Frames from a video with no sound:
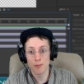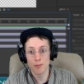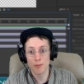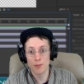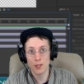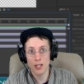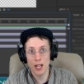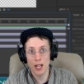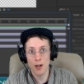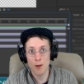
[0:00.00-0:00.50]

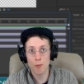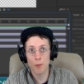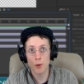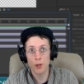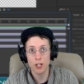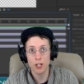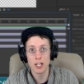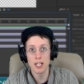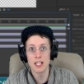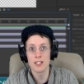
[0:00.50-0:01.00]
kind of put
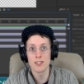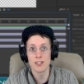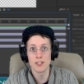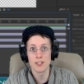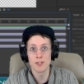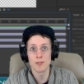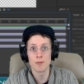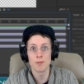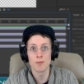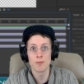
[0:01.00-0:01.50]
it
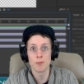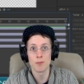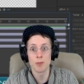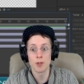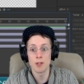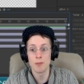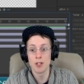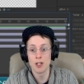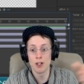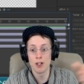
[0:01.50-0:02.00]
into
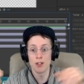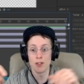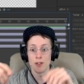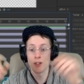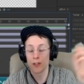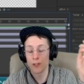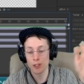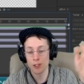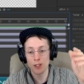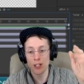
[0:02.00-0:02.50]
Premiere
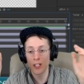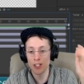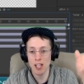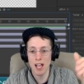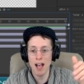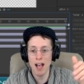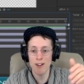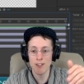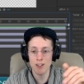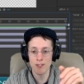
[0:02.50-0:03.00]
or into
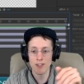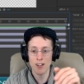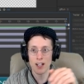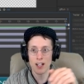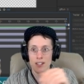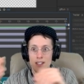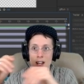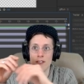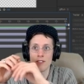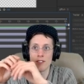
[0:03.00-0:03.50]
After
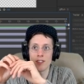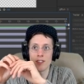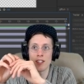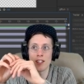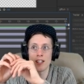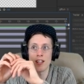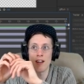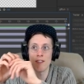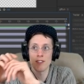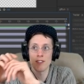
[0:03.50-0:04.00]
Effects after
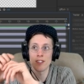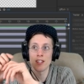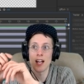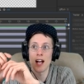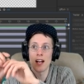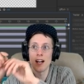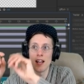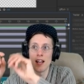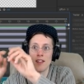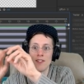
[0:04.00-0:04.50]

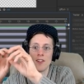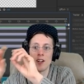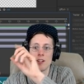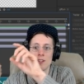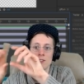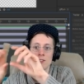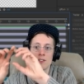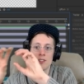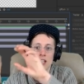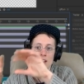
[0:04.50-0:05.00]
that, and
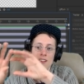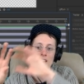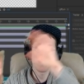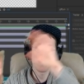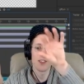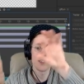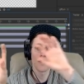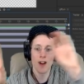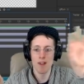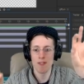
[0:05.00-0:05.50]
then kind of add
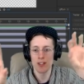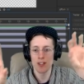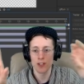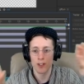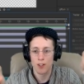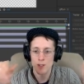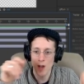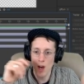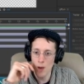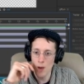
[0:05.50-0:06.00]
the graphics
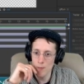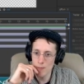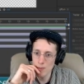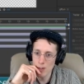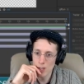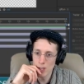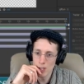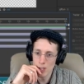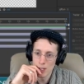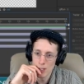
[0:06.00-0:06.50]
on top.
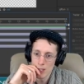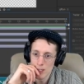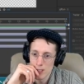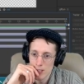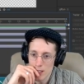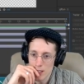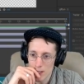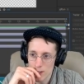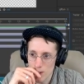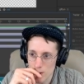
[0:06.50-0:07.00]

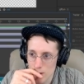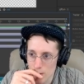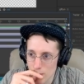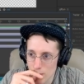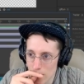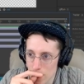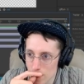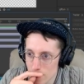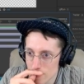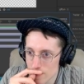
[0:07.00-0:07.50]
That's usually what I
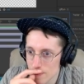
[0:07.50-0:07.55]
do.